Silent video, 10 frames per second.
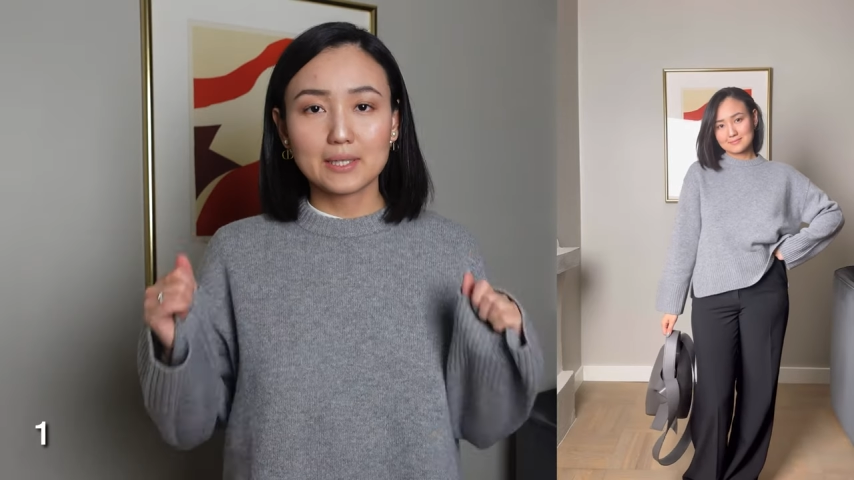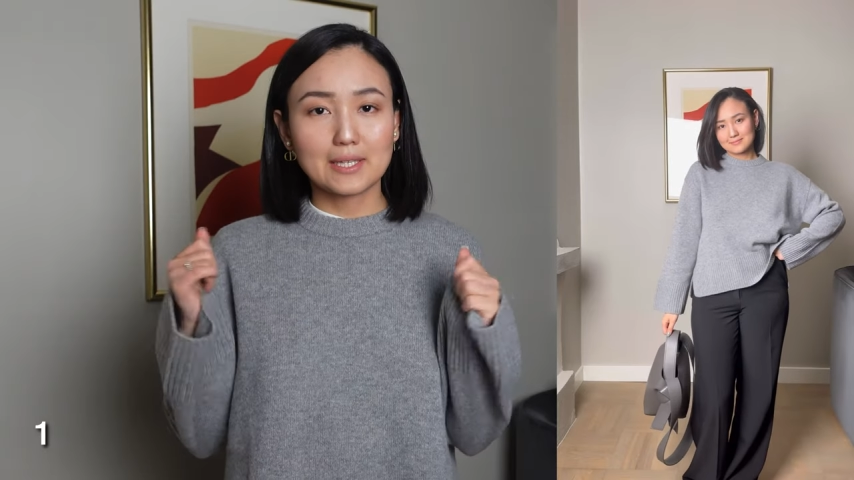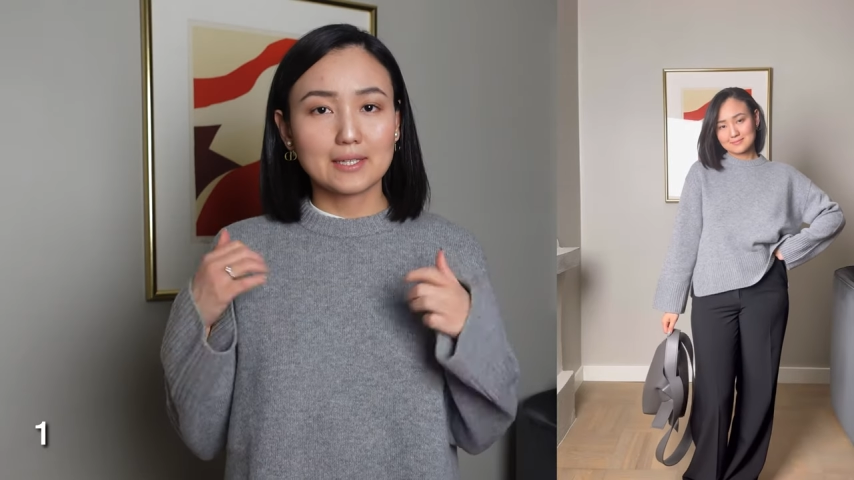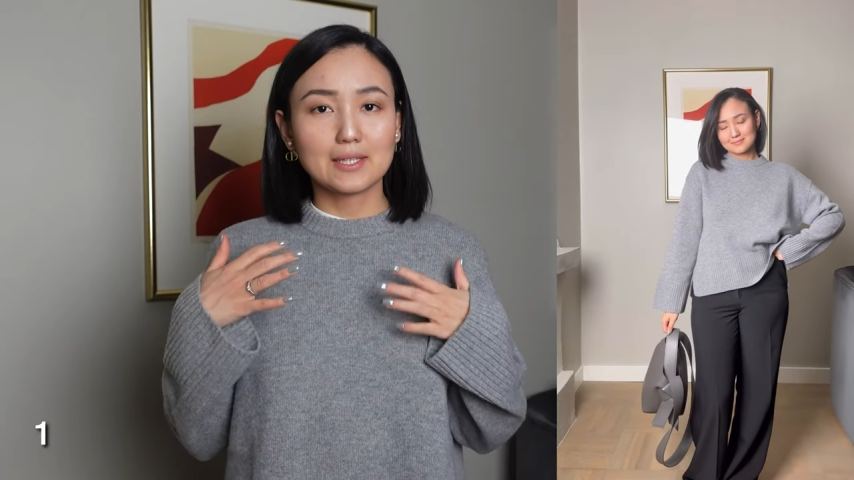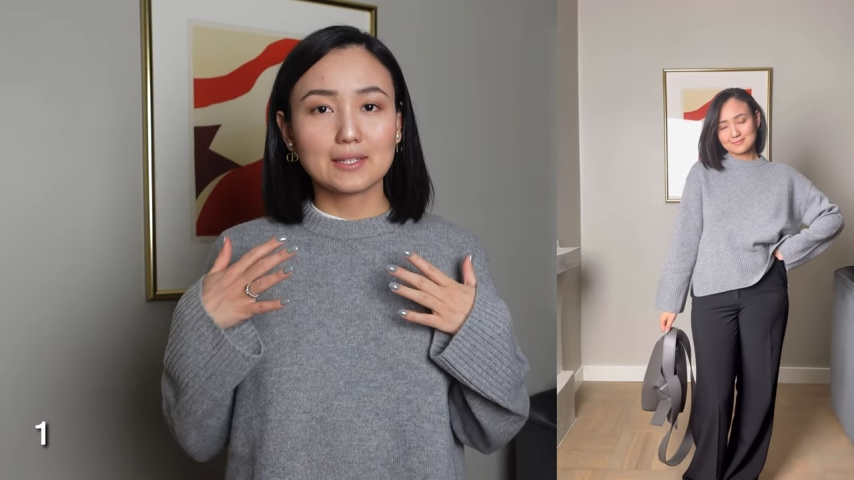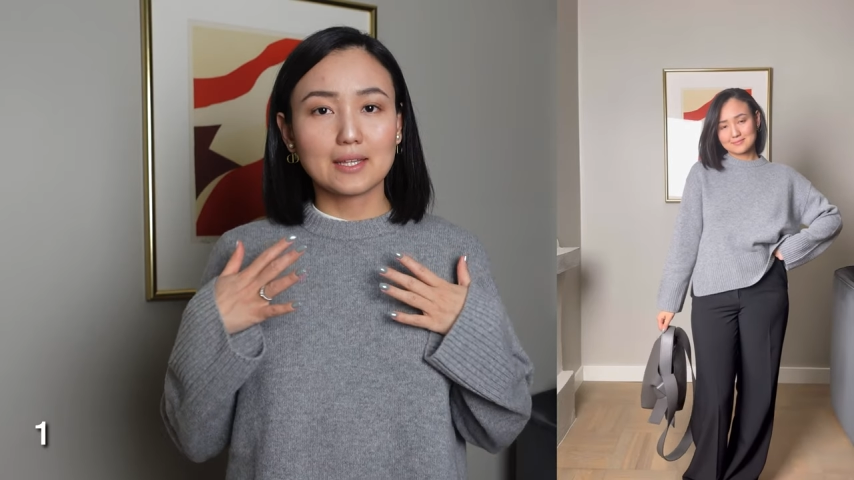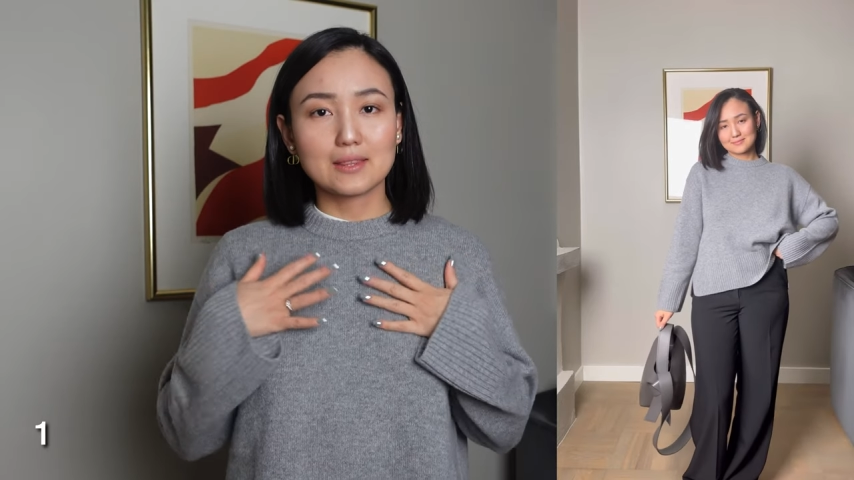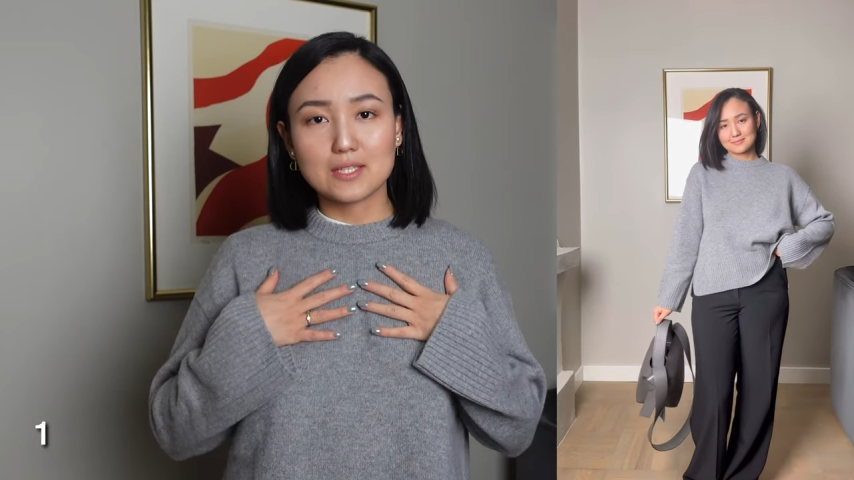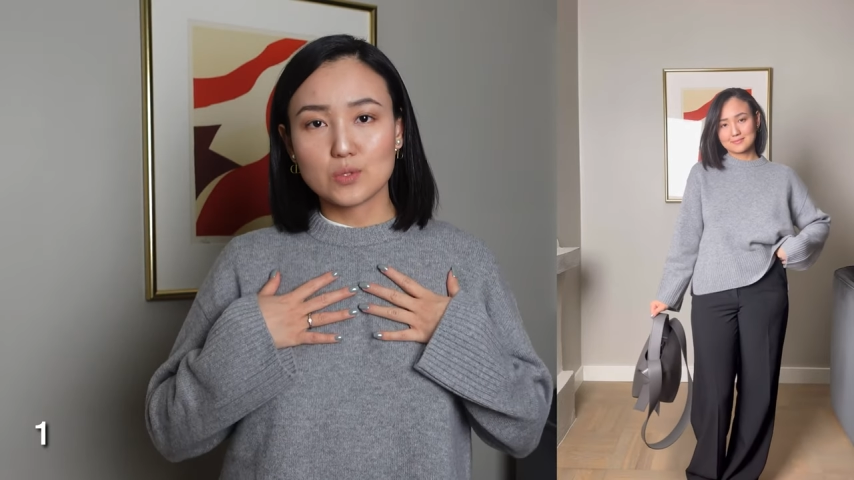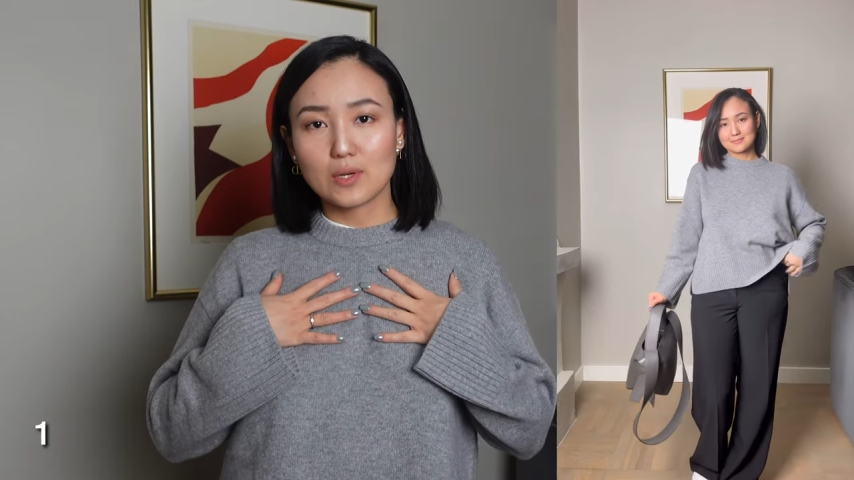But I think that
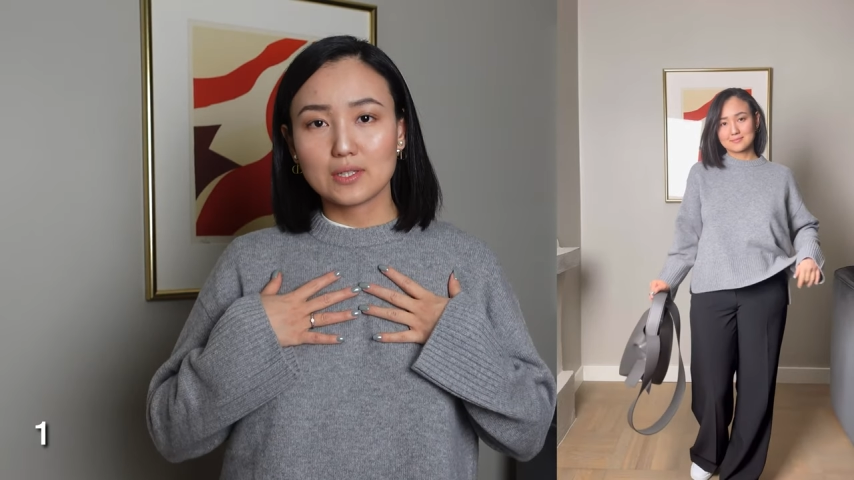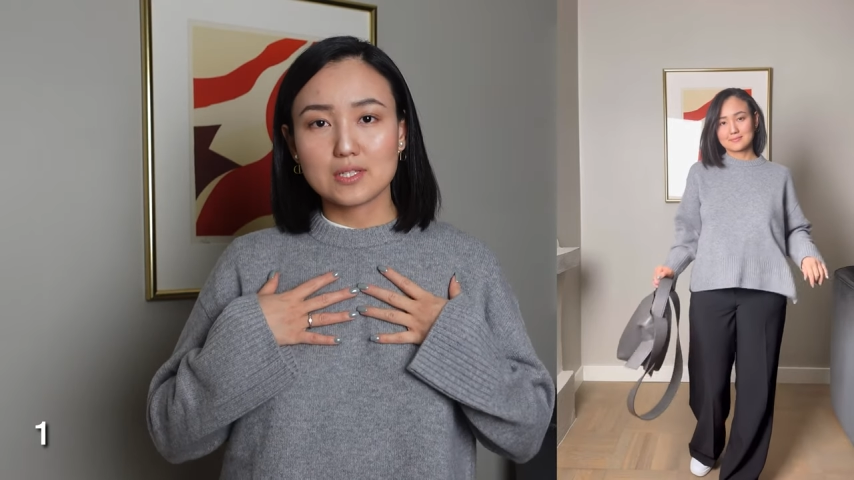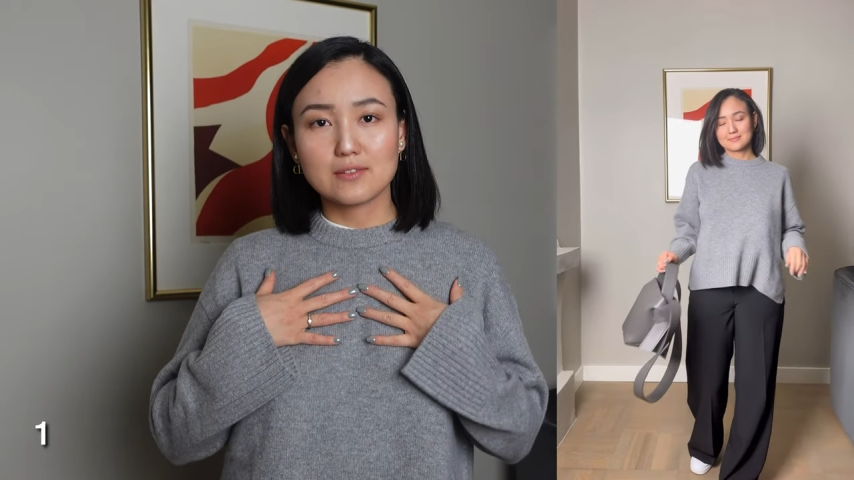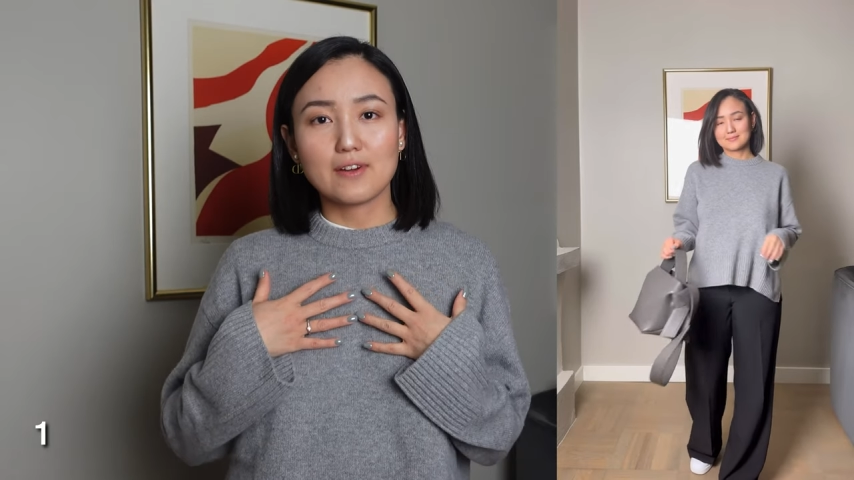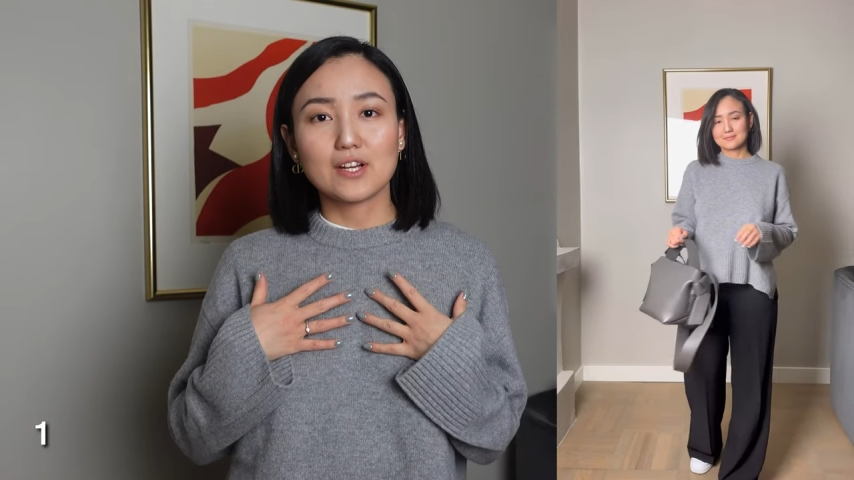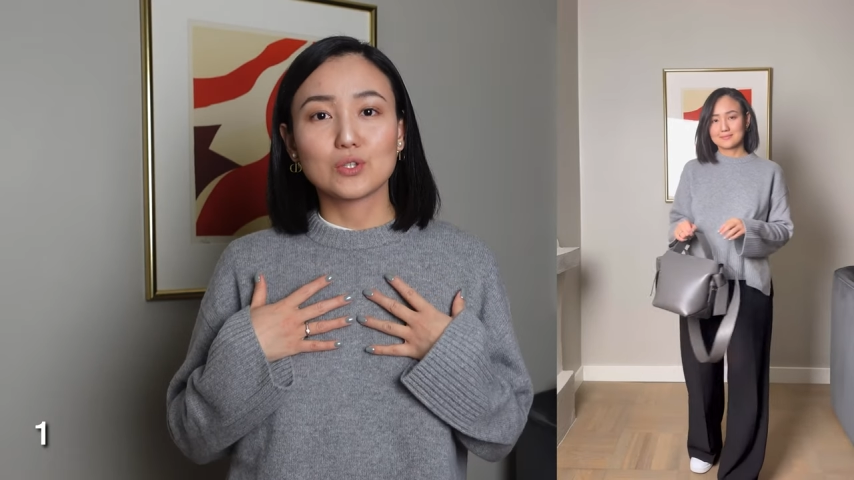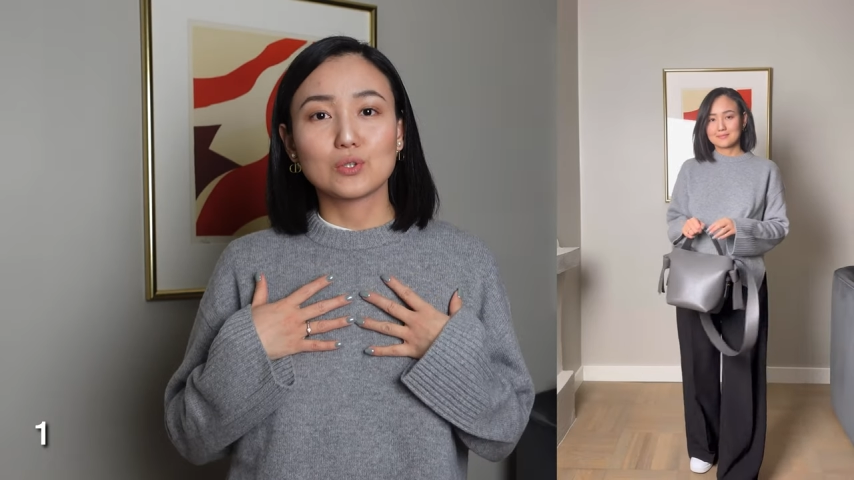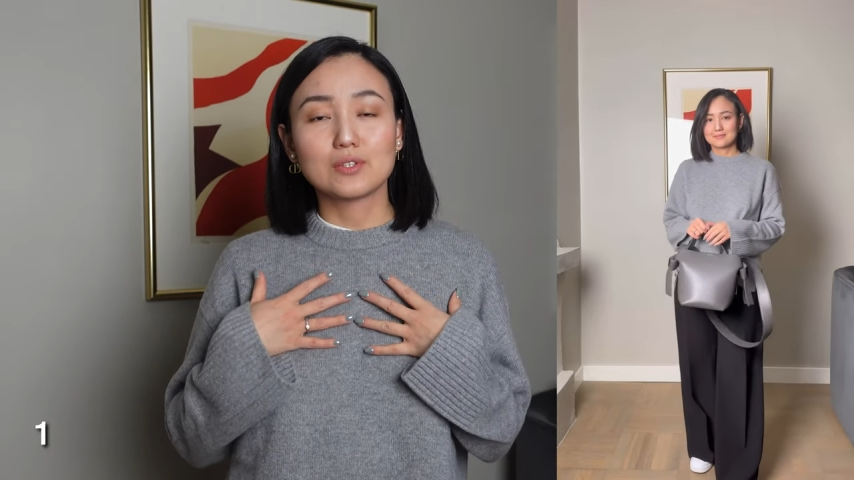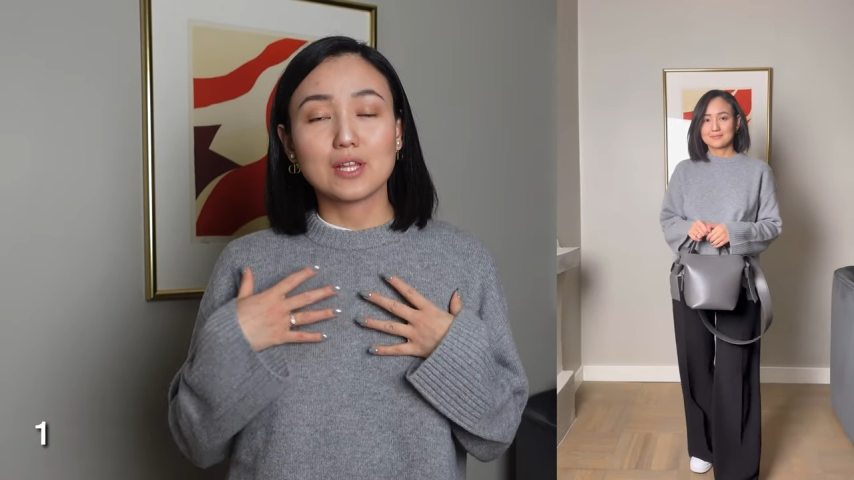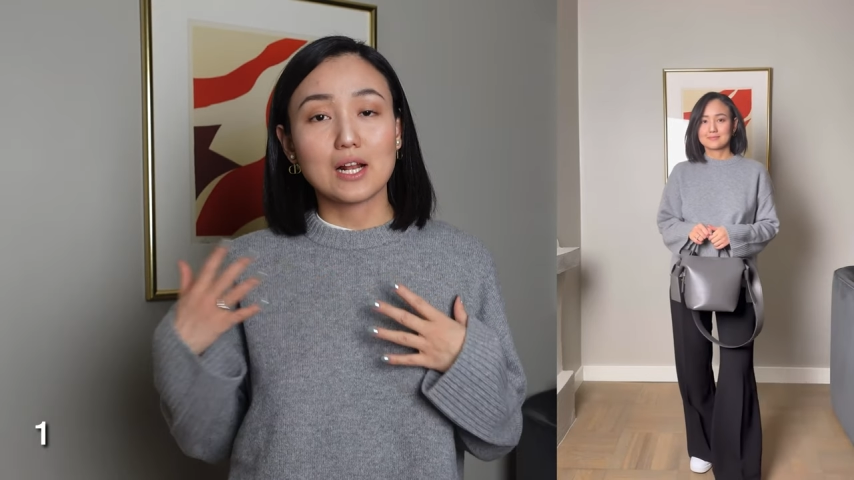this one is a very good